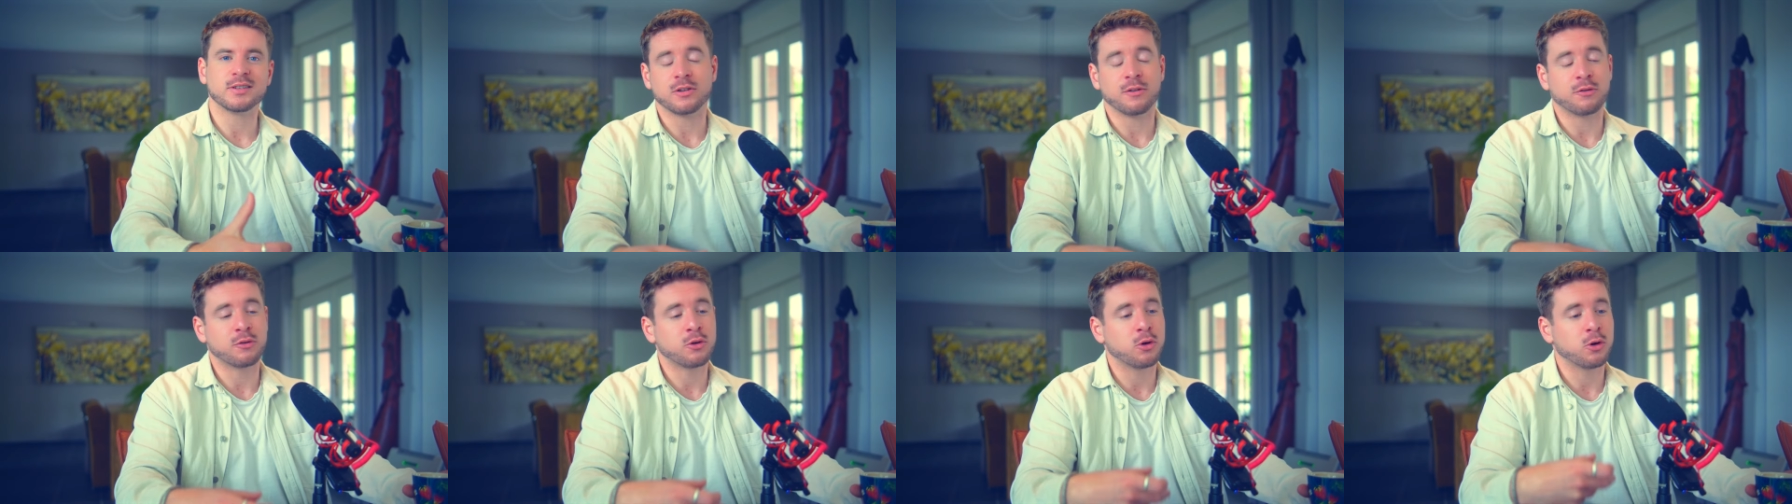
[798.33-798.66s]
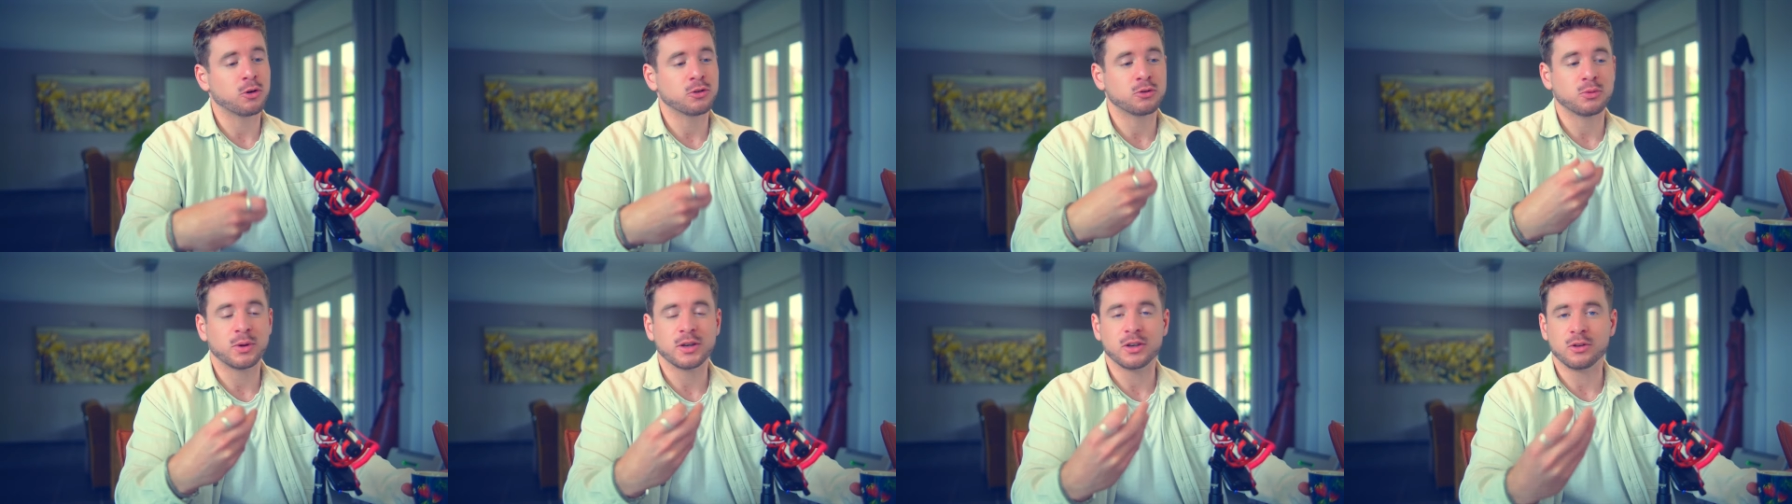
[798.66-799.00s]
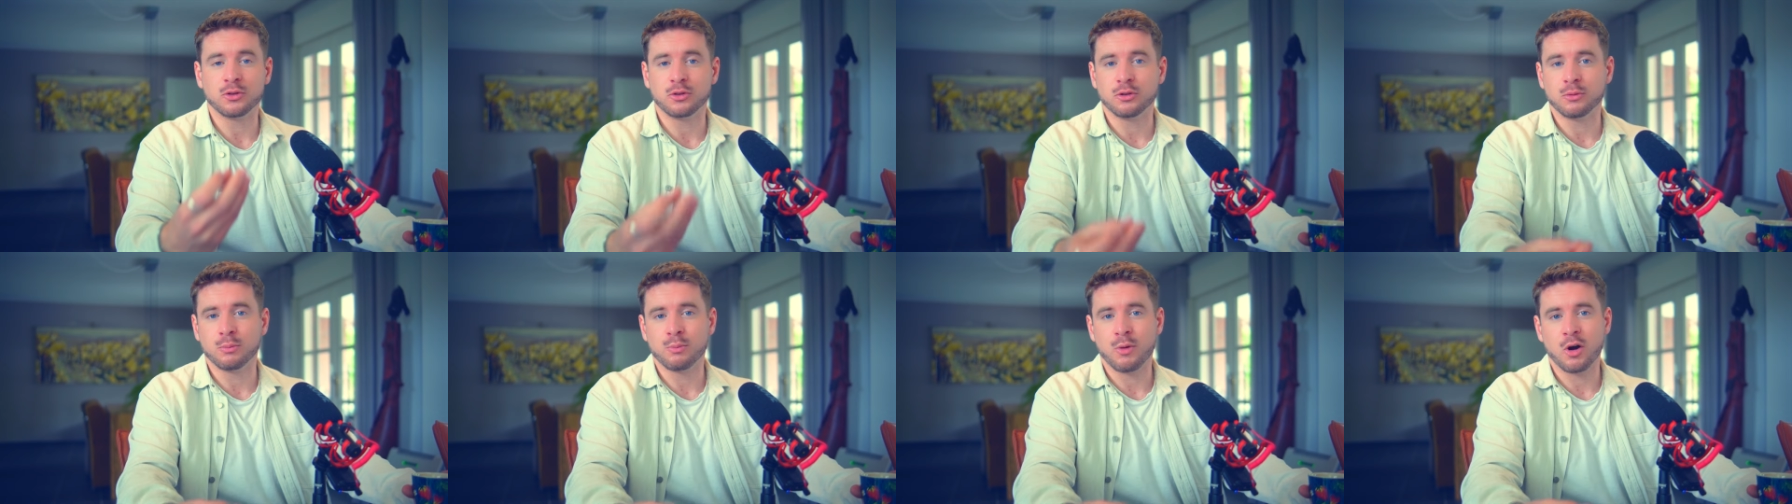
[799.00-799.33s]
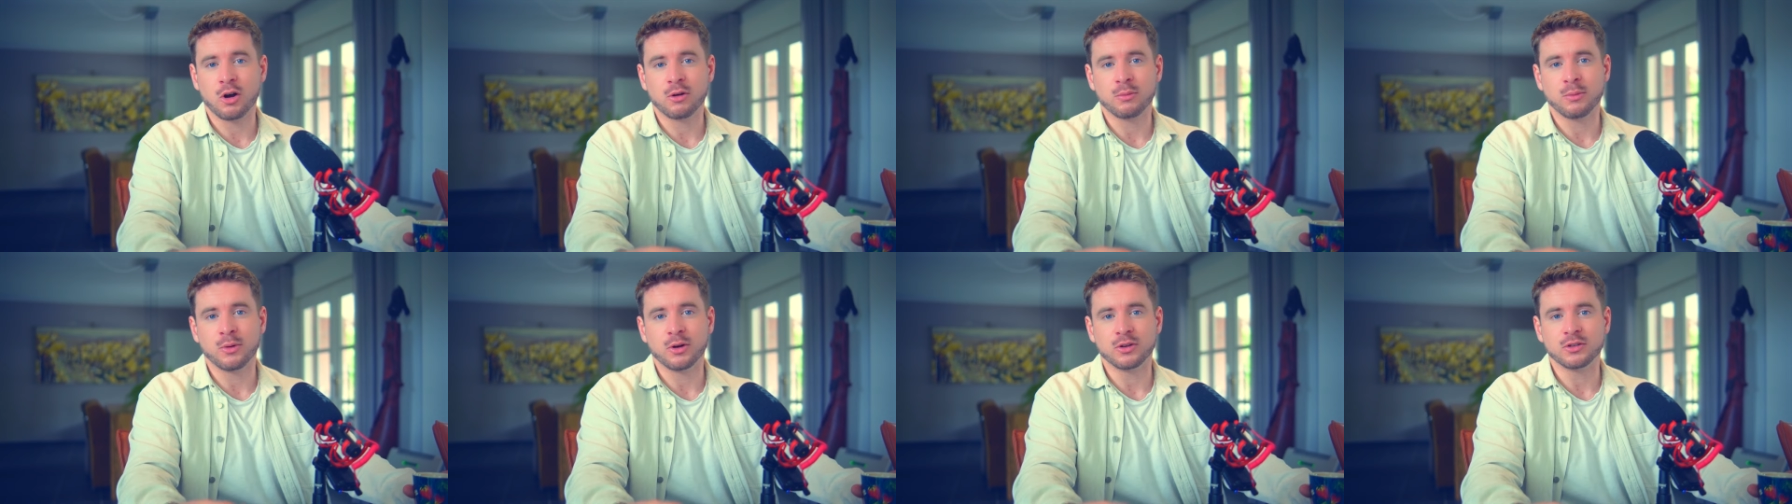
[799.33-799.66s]
Of course, when you do
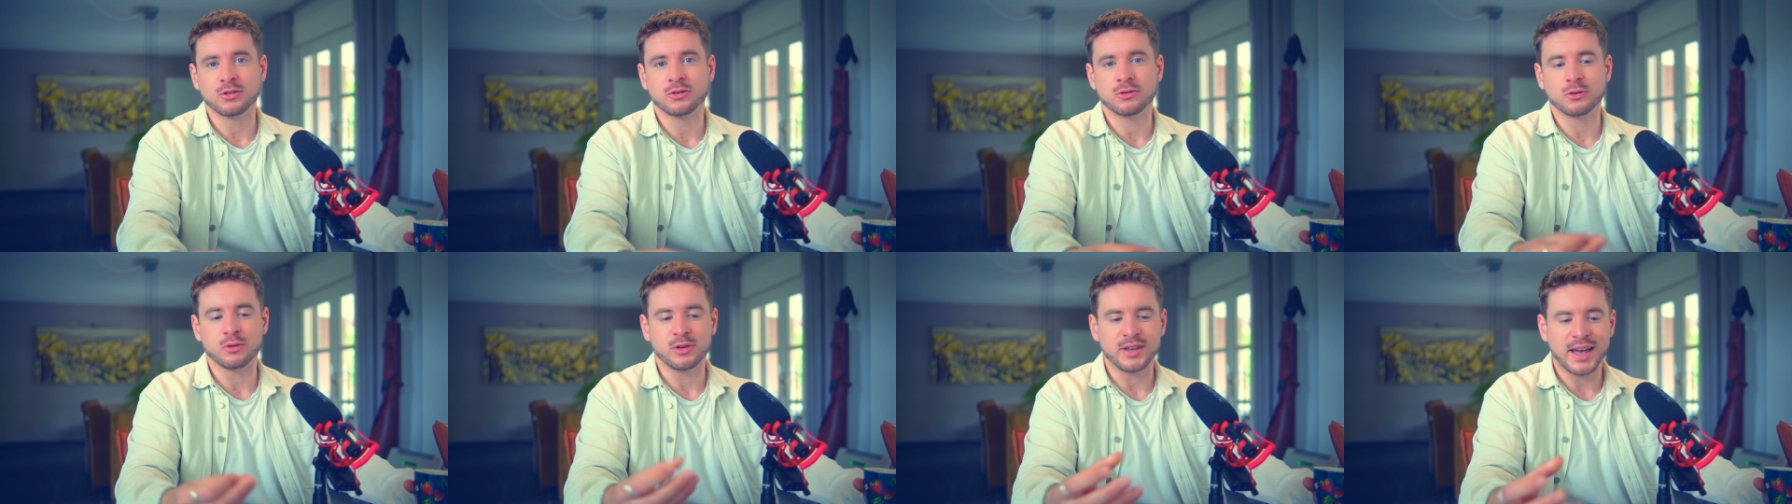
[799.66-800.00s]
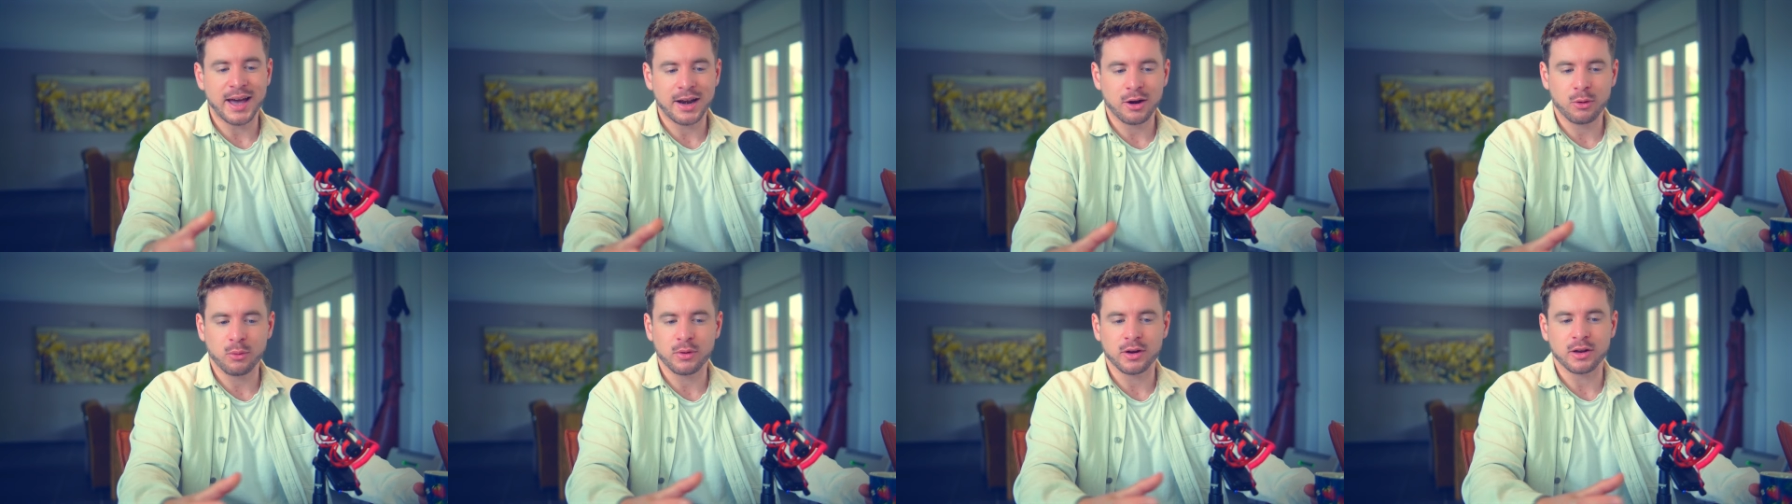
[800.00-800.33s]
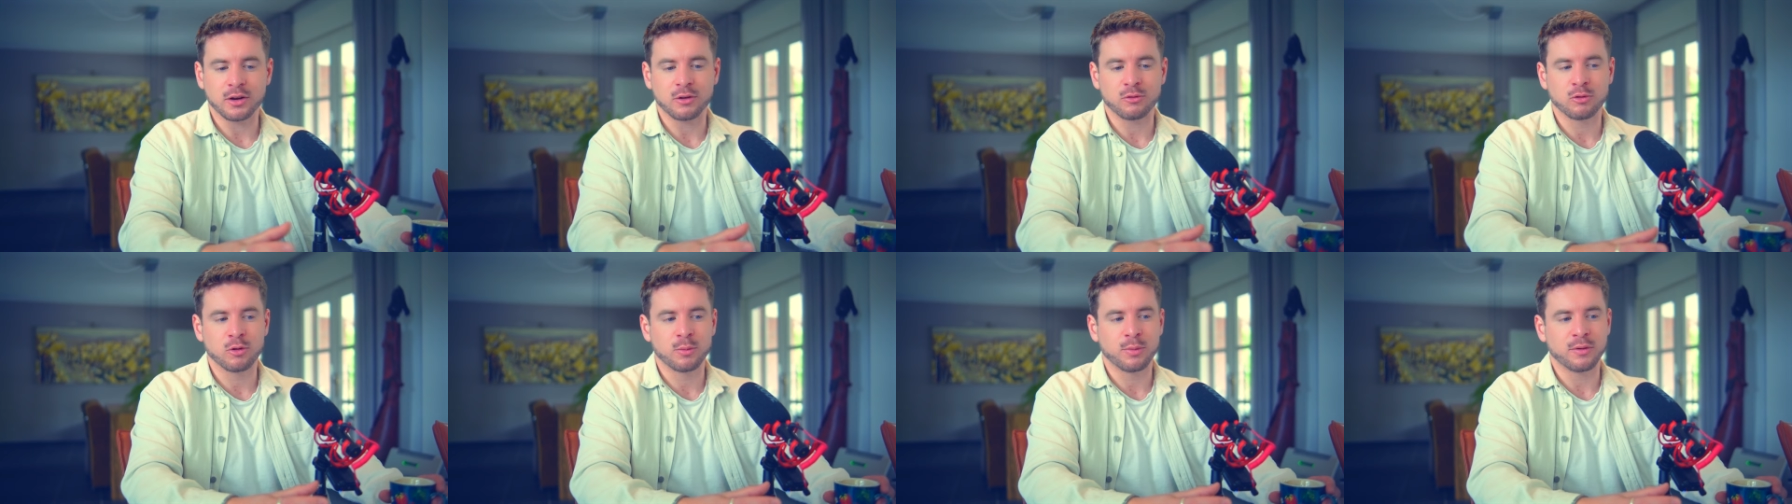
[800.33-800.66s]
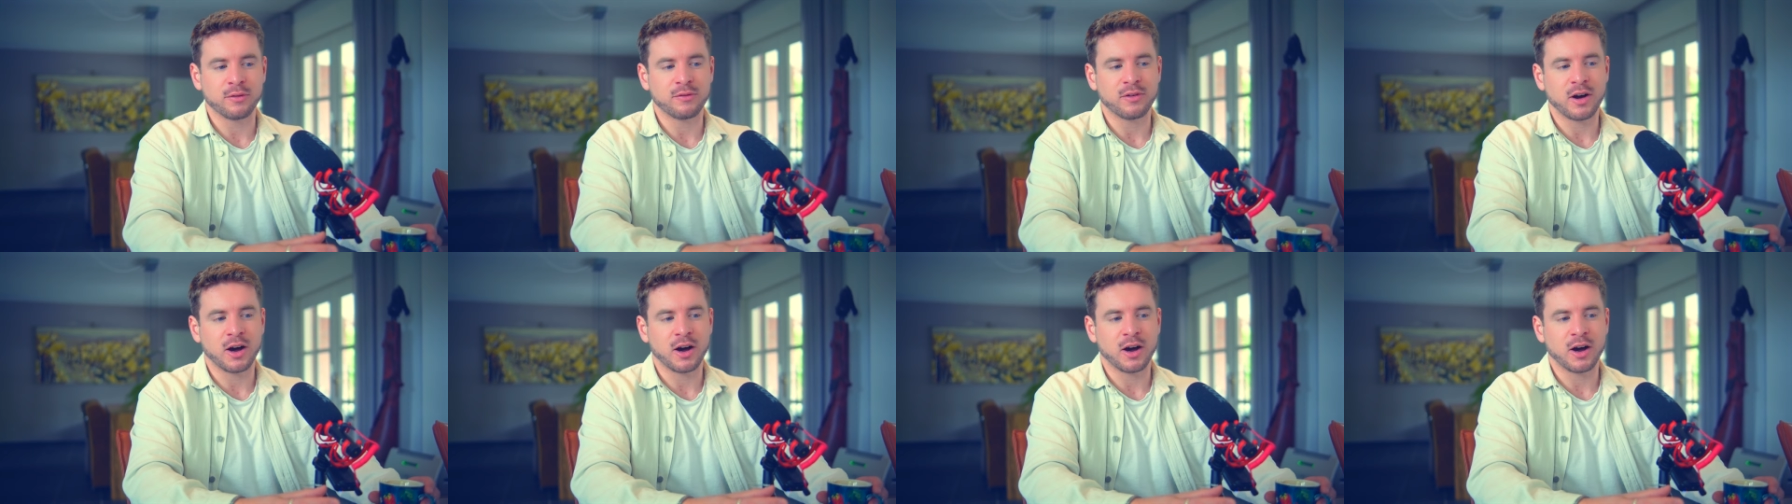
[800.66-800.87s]
monk modes together with a group of